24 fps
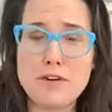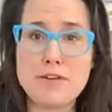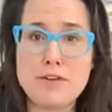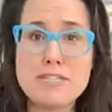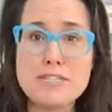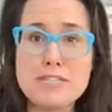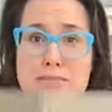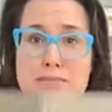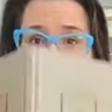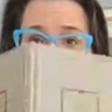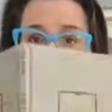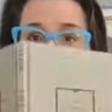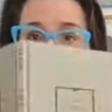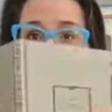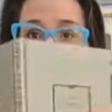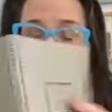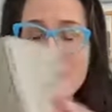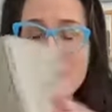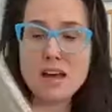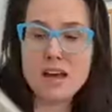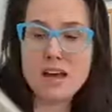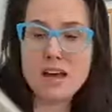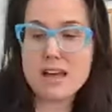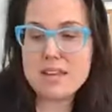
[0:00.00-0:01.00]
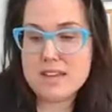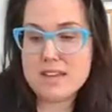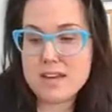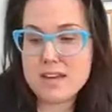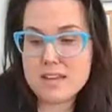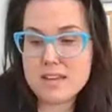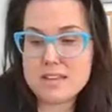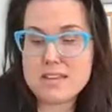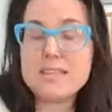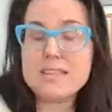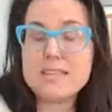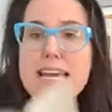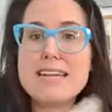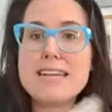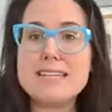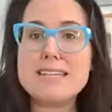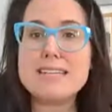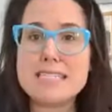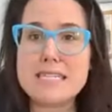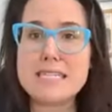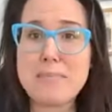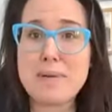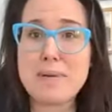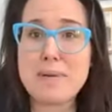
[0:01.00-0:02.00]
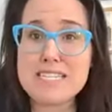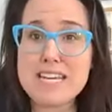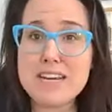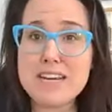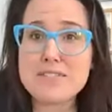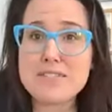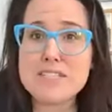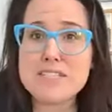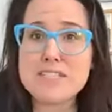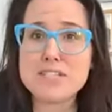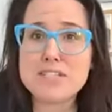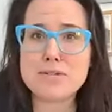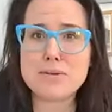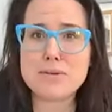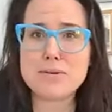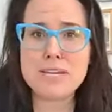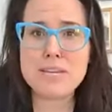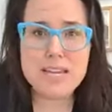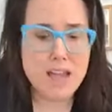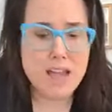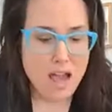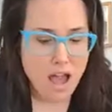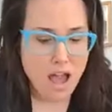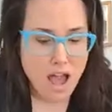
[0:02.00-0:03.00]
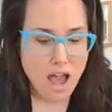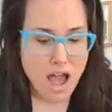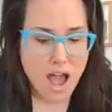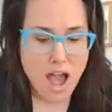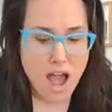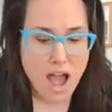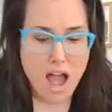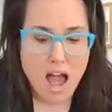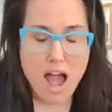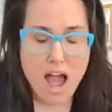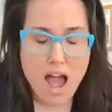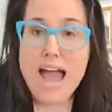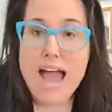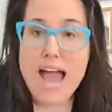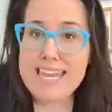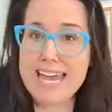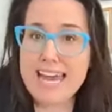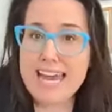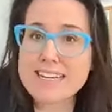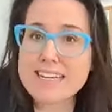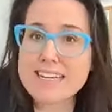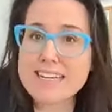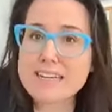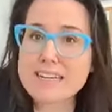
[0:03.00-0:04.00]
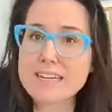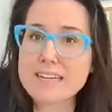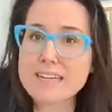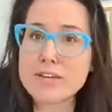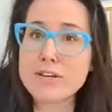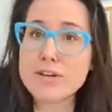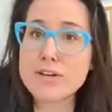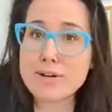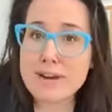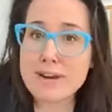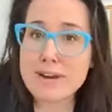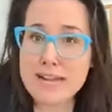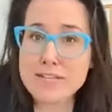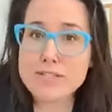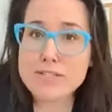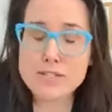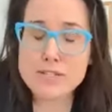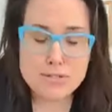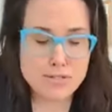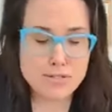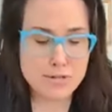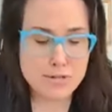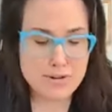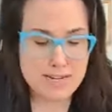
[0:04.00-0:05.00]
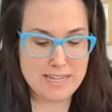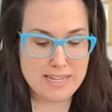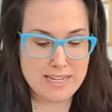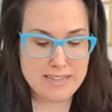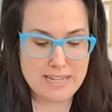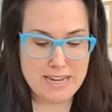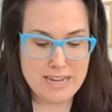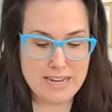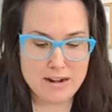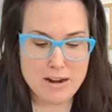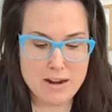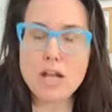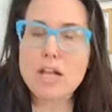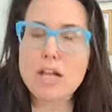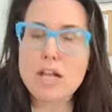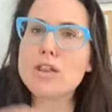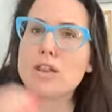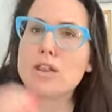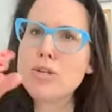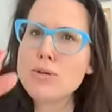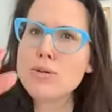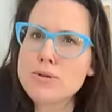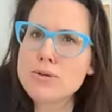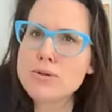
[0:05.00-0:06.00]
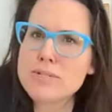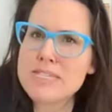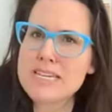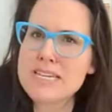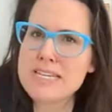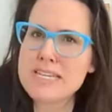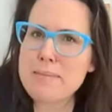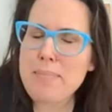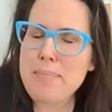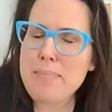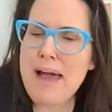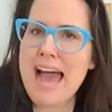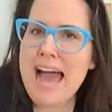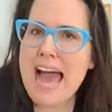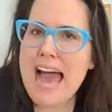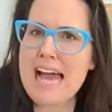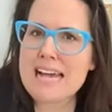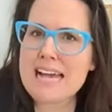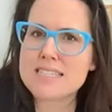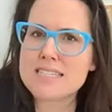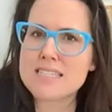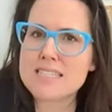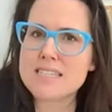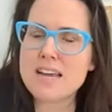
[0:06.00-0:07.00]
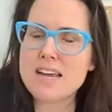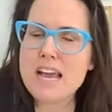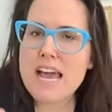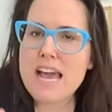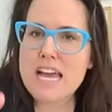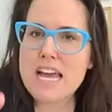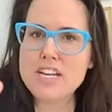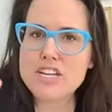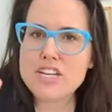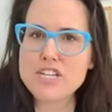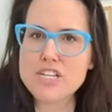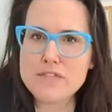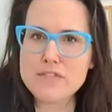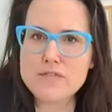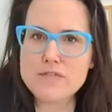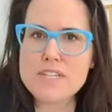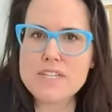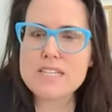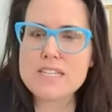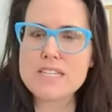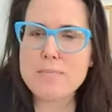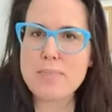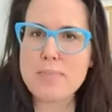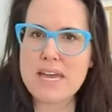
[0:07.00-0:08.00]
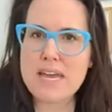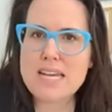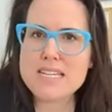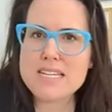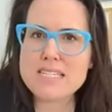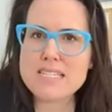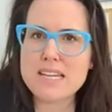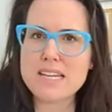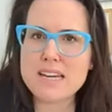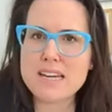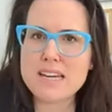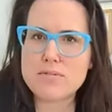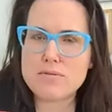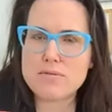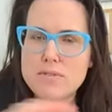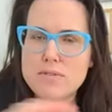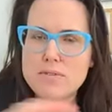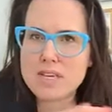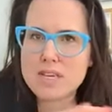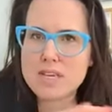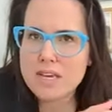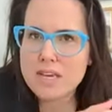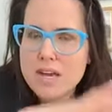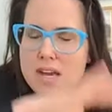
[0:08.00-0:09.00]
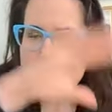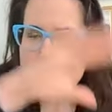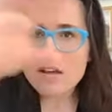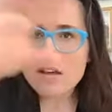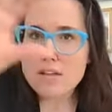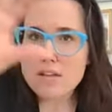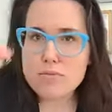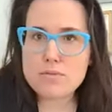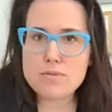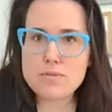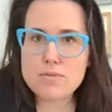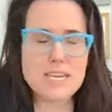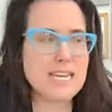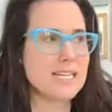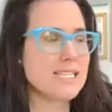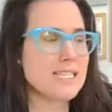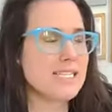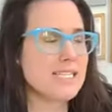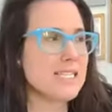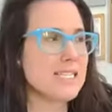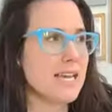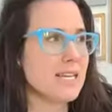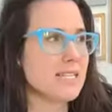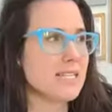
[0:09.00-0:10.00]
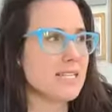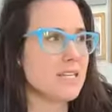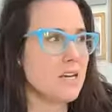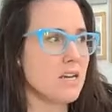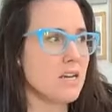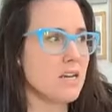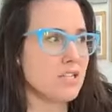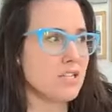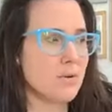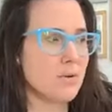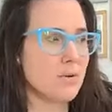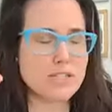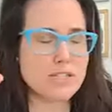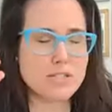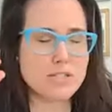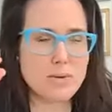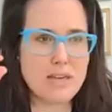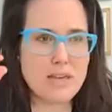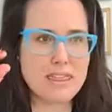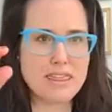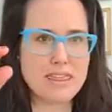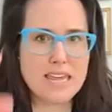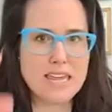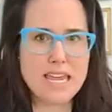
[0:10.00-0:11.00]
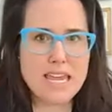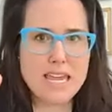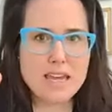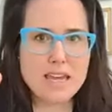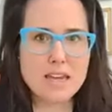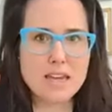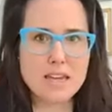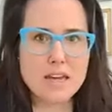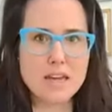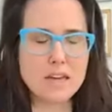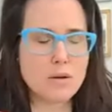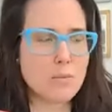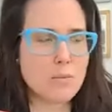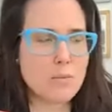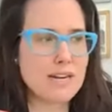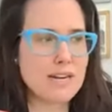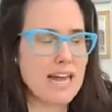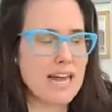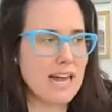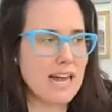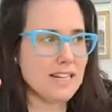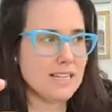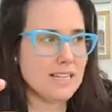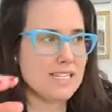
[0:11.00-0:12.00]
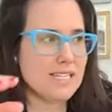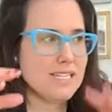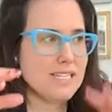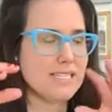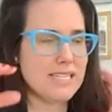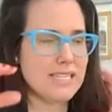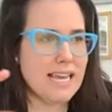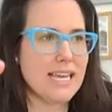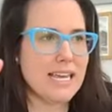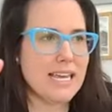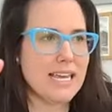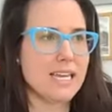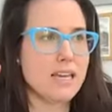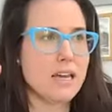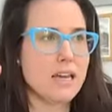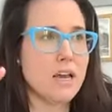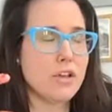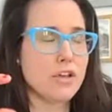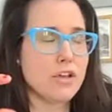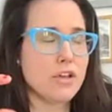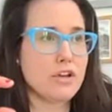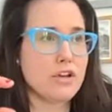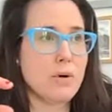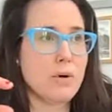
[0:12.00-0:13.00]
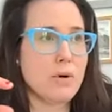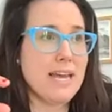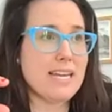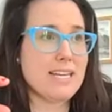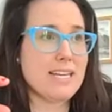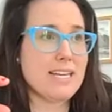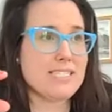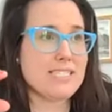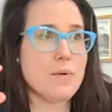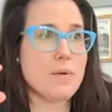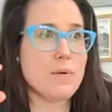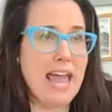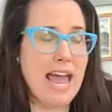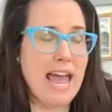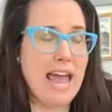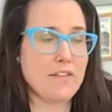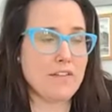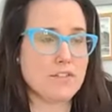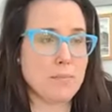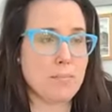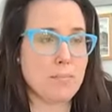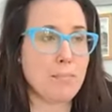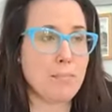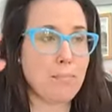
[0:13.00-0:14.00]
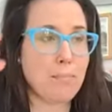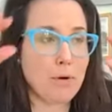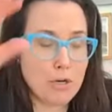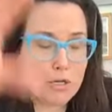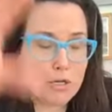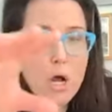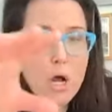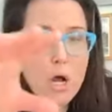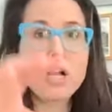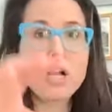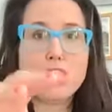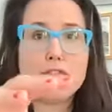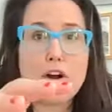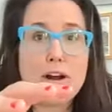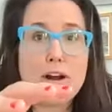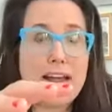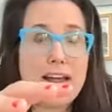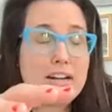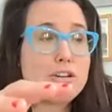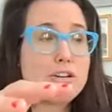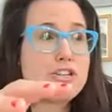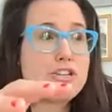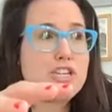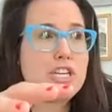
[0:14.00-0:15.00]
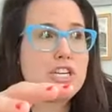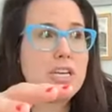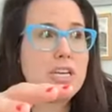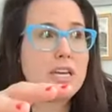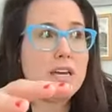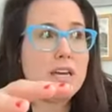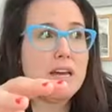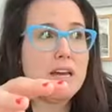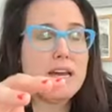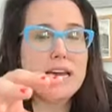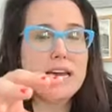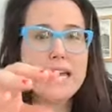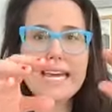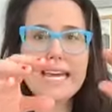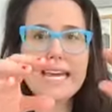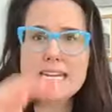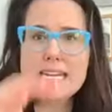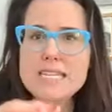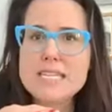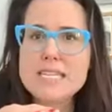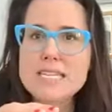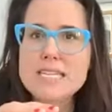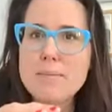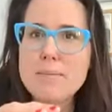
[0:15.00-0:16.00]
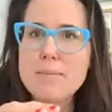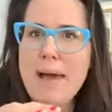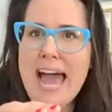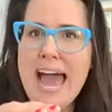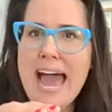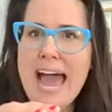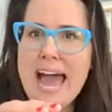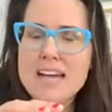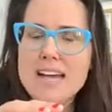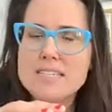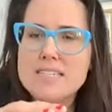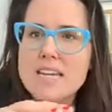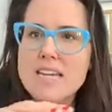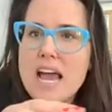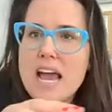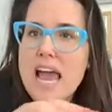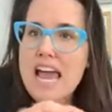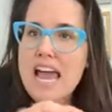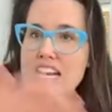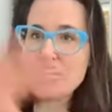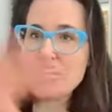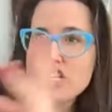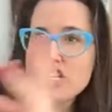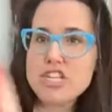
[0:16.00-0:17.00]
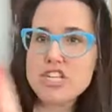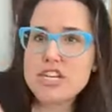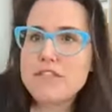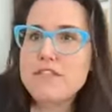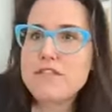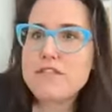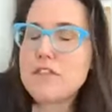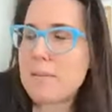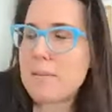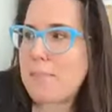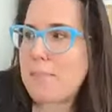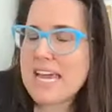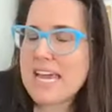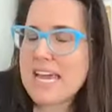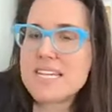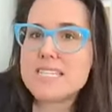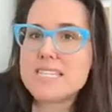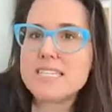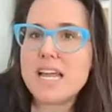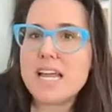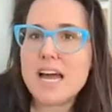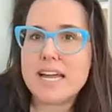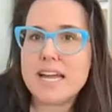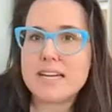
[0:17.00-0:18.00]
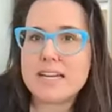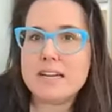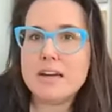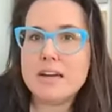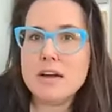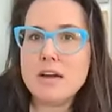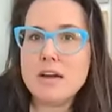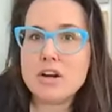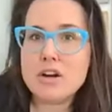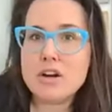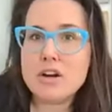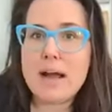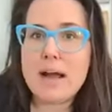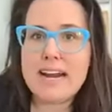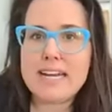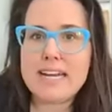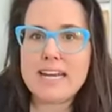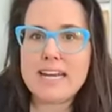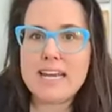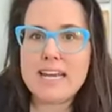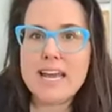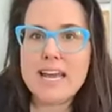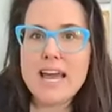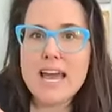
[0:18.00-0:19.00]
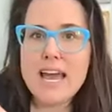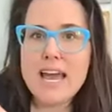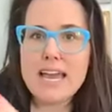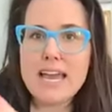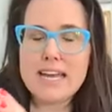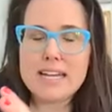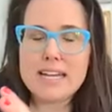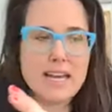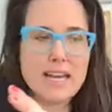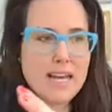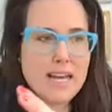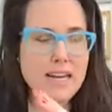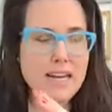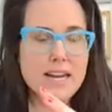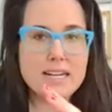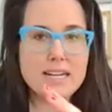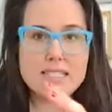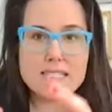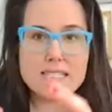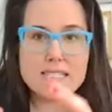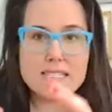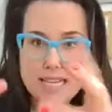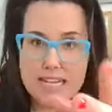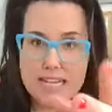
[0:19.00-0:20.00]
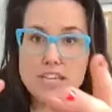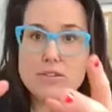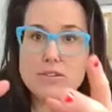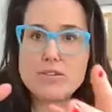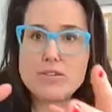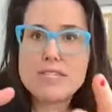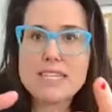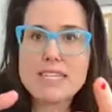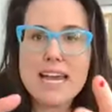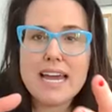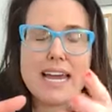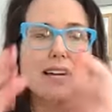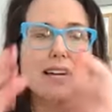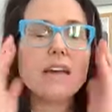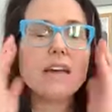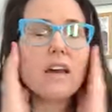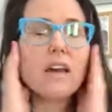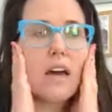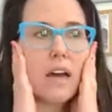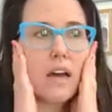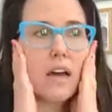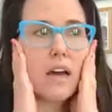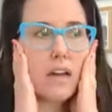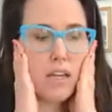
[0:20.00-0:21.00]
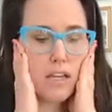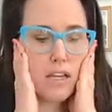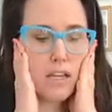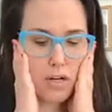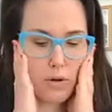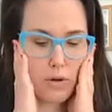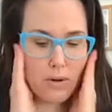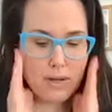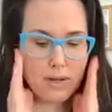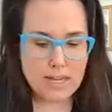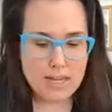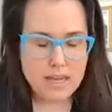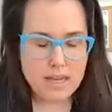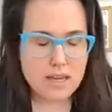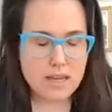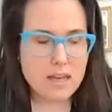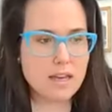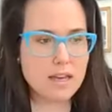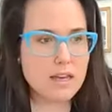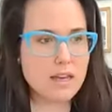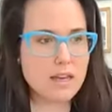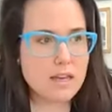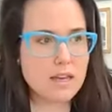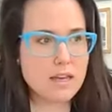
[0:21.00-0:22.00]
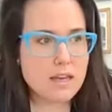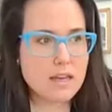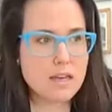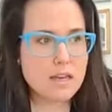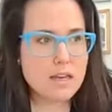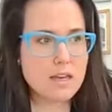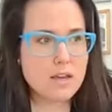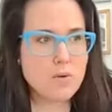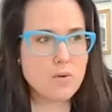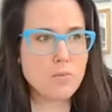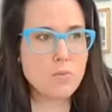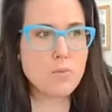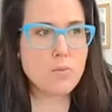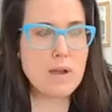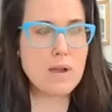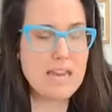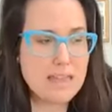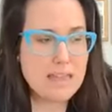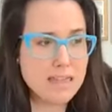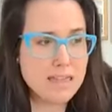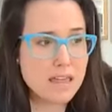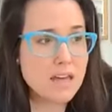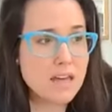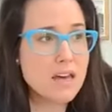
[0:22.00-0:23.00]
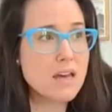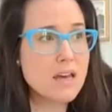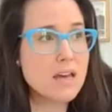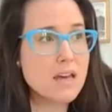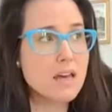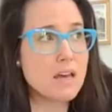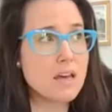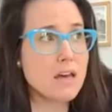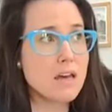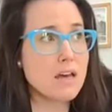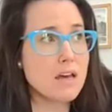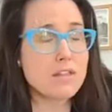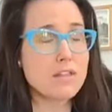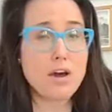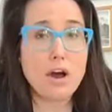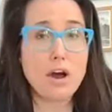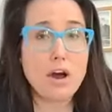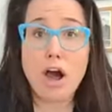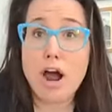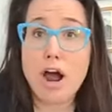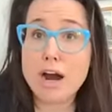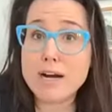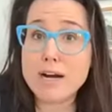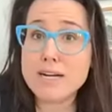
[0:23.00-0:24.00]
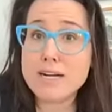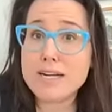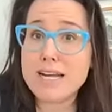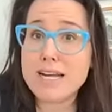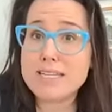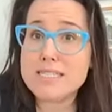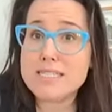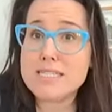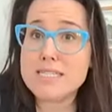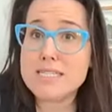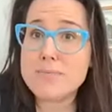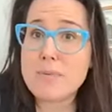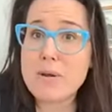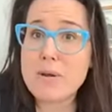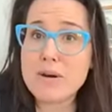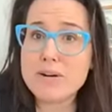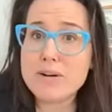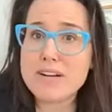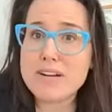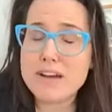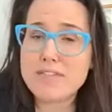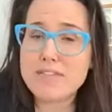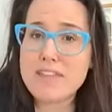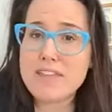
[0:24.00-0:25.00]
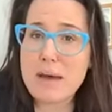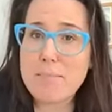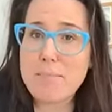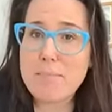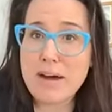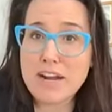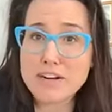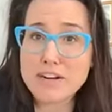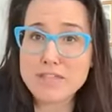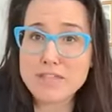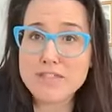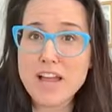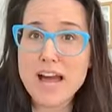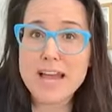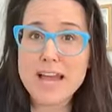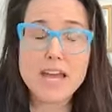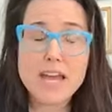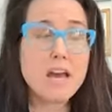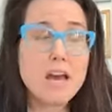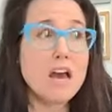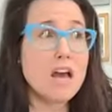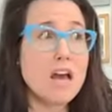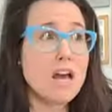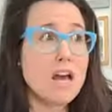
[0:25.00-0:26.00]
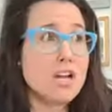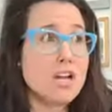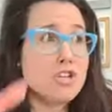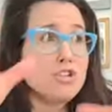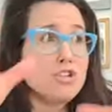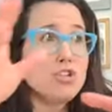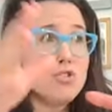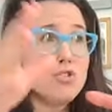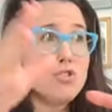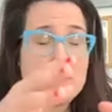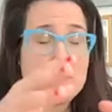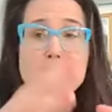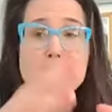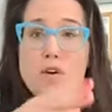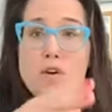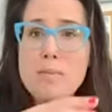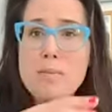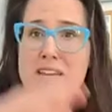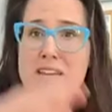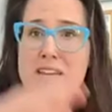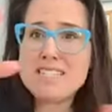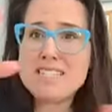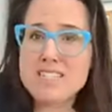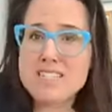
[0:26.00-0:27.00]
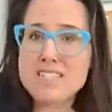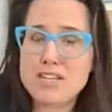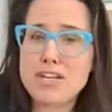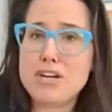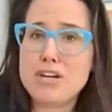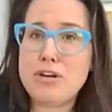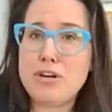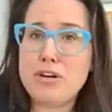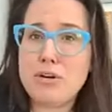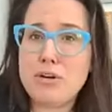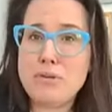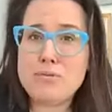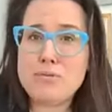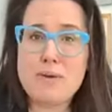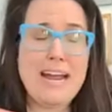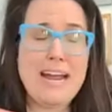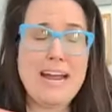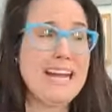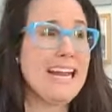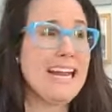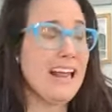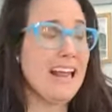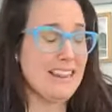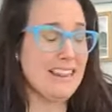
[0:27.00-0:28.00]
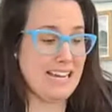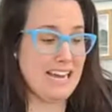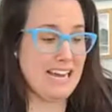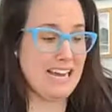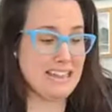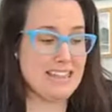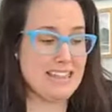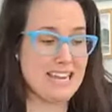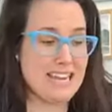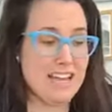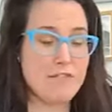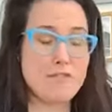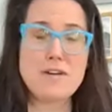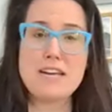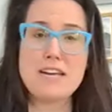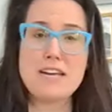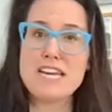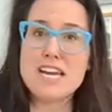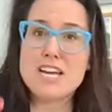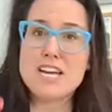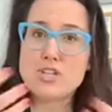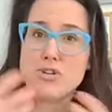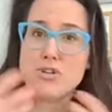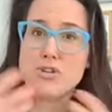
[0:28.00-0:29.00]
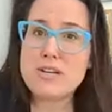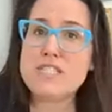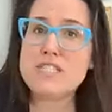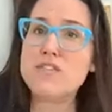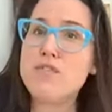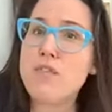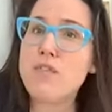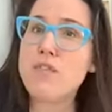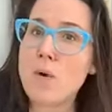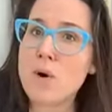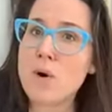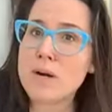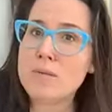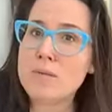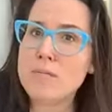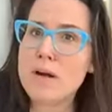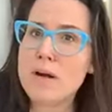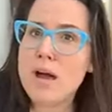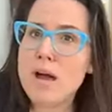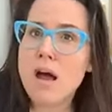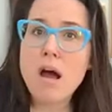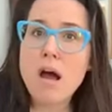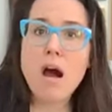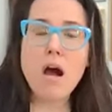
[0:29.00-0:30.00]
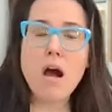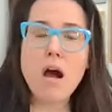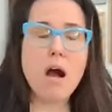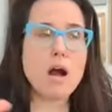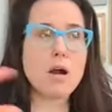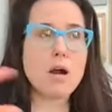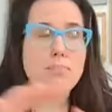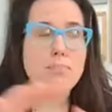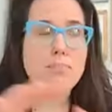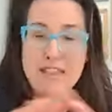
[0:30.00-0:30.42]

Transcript: Christmas, the, the Legacy by David Suzuki, I get it. Your answers are in there. Losing the past and shifting the baseline through the through the insect. So, so I think what Natalie's saying, you know, is that we have to put all of our energy into the past and shift the baseline, Hermione. And, and it's like you said, you know, it, with the heart and spirit of that butterfly transforming into the cocoon, right? Like, I think if we transform our